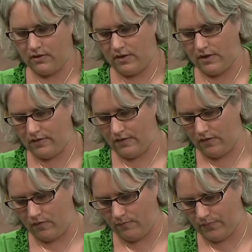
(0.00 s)
right,
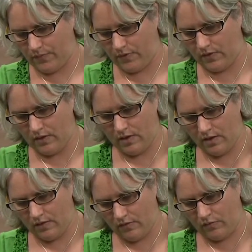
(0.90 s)
so
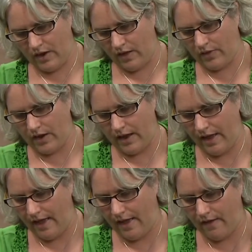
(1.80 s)
so now that I
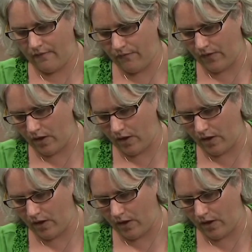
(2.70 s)
have